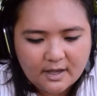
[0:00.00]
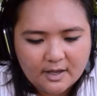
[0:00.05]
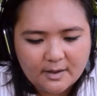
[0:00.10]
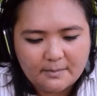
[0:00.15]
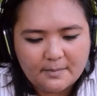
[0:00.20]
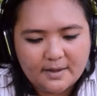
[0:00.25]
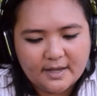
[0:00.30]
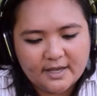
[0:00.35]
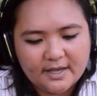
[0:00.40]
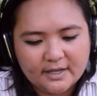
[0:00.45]

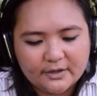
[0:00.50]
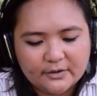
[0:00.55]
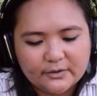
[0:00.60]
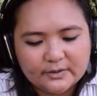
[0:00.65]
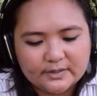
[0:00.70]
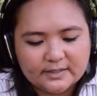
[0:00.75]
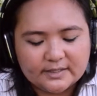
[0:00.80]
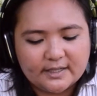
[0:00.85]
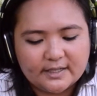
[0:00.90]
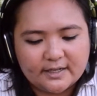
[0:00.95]
Me
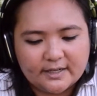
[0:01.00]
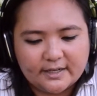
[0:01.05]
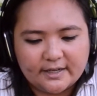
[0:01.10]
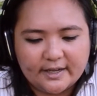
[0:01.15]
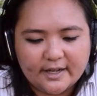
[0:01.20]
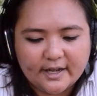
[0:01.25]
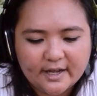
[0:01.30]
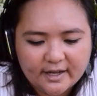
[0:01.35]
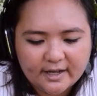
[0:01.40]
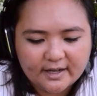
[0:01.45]

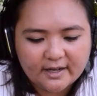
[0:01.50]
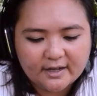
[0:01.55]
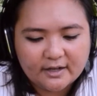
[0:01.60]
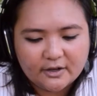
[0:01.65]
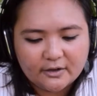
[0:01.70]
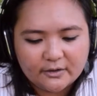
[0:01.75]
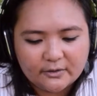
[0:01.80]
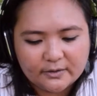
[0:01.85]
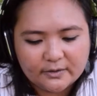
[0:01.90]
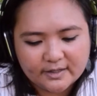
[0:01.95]
gustaría
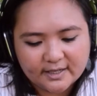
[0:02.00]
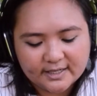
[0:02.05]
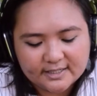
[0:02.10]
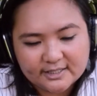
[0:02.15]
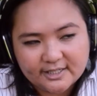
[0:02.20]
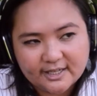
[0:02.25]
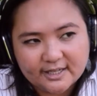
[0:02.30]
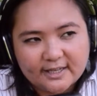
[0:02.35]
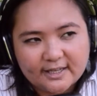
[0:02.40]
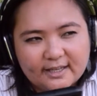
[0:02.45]
una
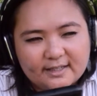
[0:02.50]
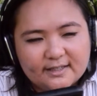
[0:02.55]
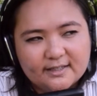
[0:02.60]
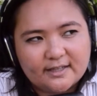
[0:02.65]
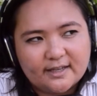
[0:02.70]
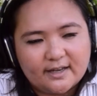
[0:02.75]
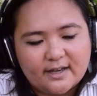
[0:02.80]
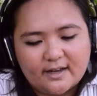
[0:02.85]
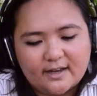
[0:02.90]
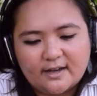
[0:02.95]

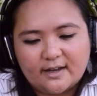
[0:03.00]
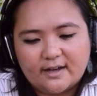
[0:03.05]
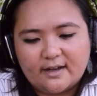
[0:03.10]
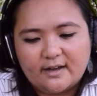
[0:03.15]
chaqueta